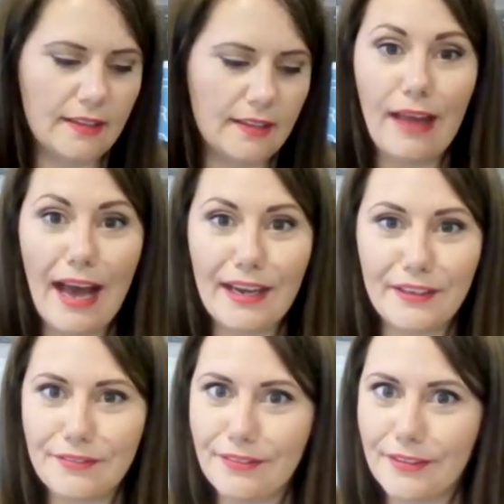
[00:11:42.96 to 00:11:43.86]
lack
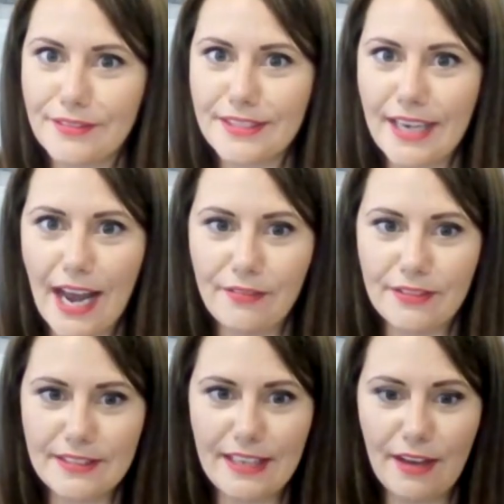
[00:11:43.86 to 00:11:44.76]
of staff
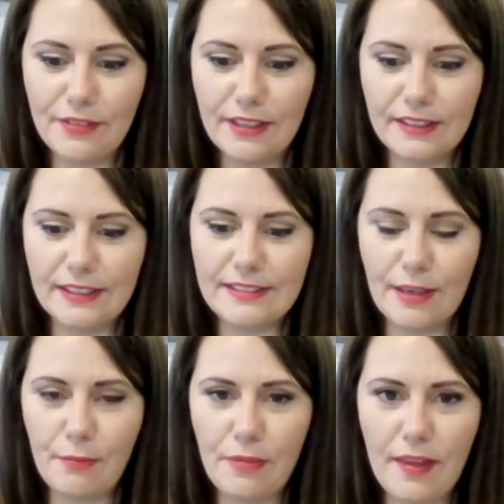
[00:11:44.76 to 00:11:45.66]
is definitely
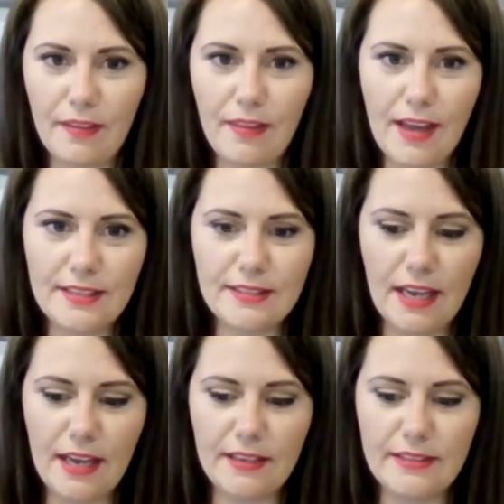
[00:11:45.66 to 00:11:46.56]
something that
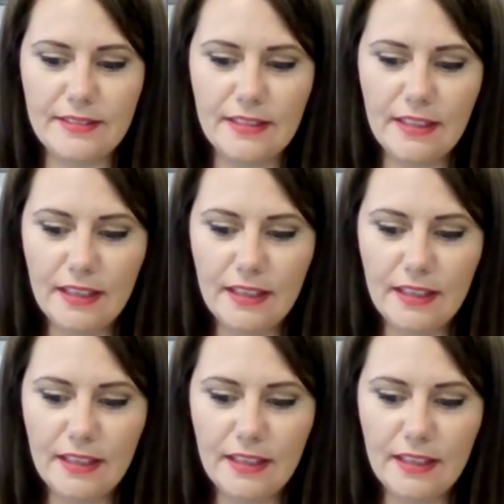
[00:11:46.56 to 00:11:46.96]
is